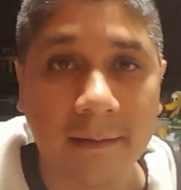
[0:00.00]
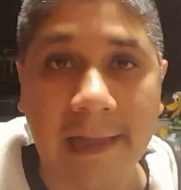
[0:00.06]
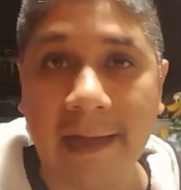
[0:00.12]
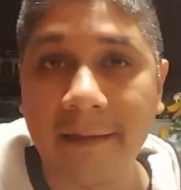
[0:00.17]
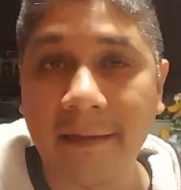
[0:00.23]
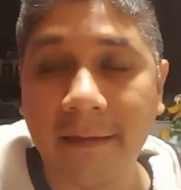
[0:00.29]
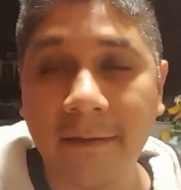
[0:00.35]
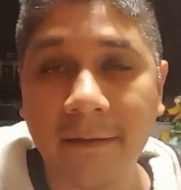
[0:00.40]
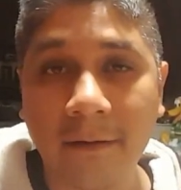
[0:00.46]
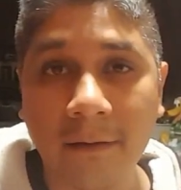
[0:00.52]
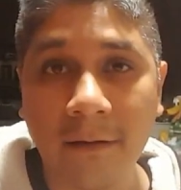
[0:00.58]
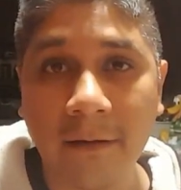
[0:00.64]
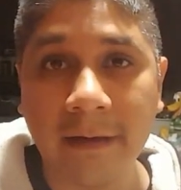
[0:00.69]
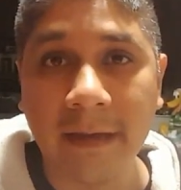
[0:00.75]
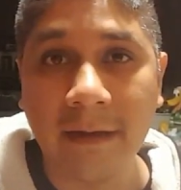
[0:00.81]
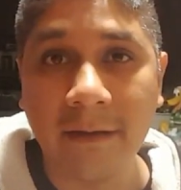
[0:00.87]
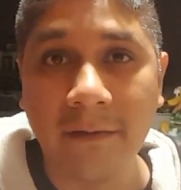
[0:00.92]
Lastly, they're
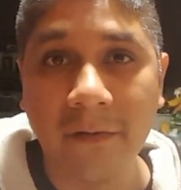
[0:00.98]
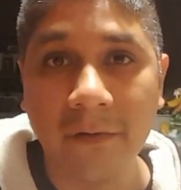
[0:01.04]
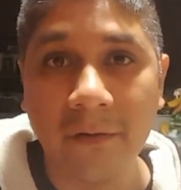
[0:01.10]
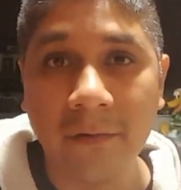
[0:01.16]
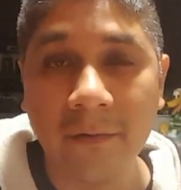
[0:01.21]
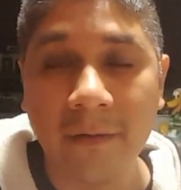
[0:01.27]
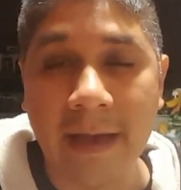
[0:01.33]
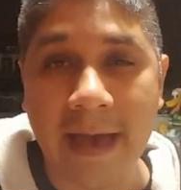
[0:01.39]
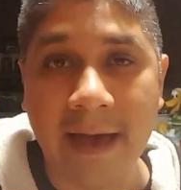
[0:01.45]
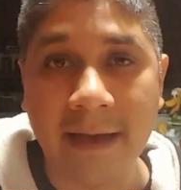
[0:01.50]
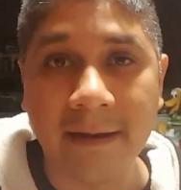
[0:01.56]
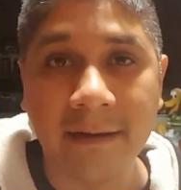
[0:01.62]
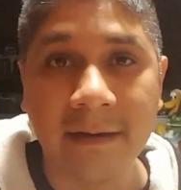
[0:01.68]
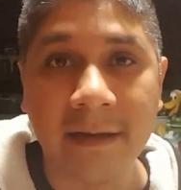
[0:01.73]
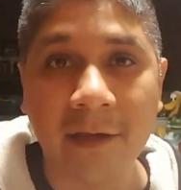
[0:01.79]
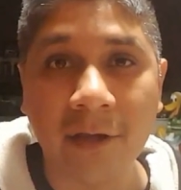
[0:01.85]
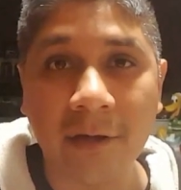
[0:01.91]
looking to add
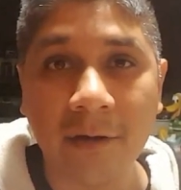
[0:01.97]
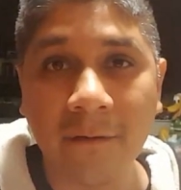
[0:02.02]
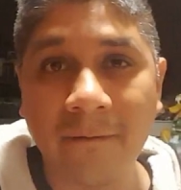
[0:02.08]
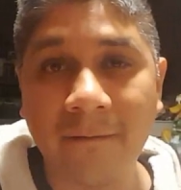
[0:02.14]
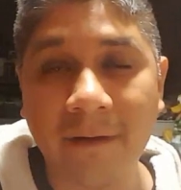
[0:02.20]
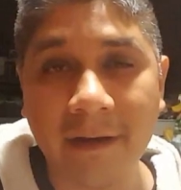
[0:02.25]
additional